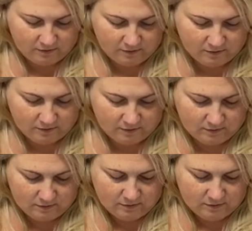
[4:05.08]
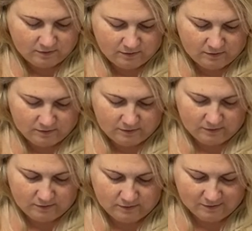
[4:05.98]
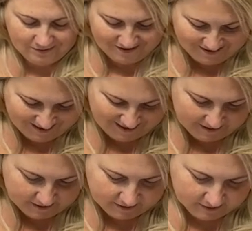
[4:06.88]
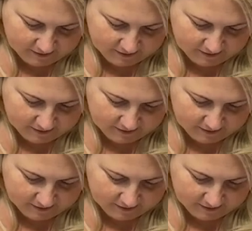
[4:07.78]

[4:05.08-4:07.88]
Nobody speaks.